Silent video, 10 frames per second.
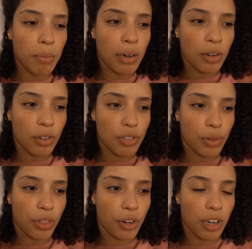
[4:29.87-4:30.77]
but it'll
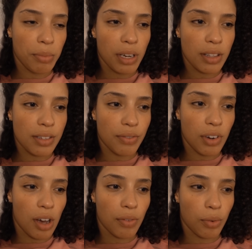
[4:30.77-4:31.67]
do 30 minutes of
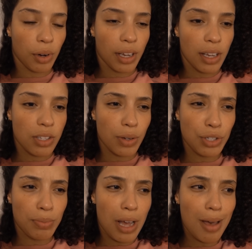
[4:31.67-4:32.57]
non-4K, so I
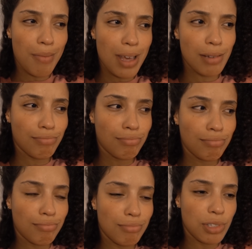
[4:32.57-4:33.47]
should probably
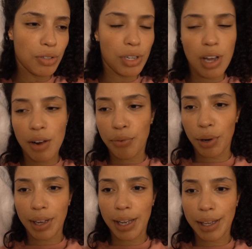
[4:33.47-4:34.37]
do the
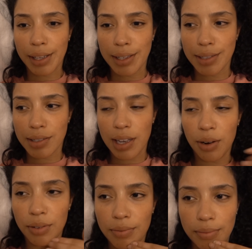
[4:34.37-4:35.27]
non-4K, because
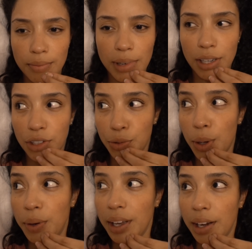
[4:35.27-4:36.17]
I'm not
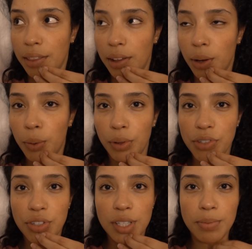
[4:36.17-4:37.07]
droning anything cool.
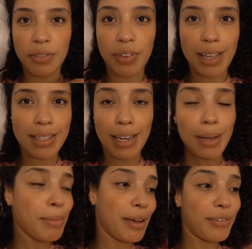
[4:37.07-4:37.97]
It's just my face, and
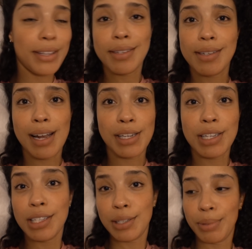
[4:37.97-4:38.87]
my face does not
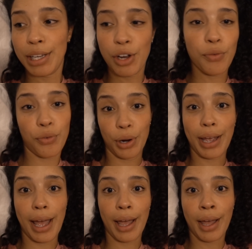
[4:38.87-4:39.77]
need to be in no
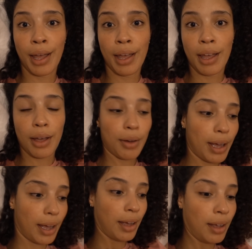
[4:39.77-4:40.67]
4K,
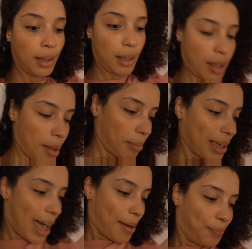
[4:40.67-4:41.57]
okay? But
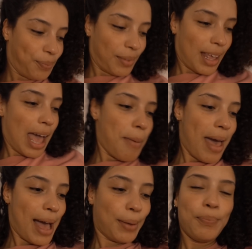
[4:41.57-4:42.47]
yeah, I'm
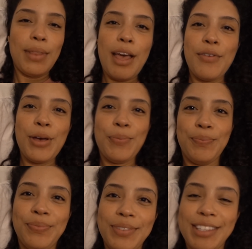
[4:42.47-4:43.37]
back. Love you.
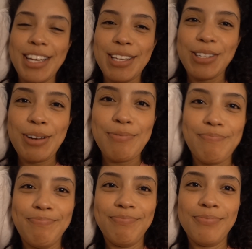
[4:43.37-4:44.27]
See you
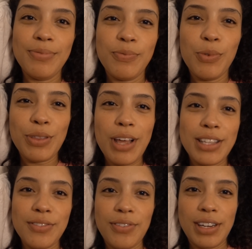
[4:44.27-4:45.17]
soon with
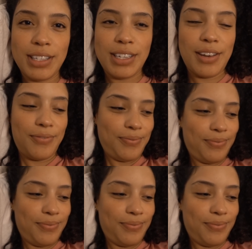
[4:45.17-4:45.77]
lots of funny stuff.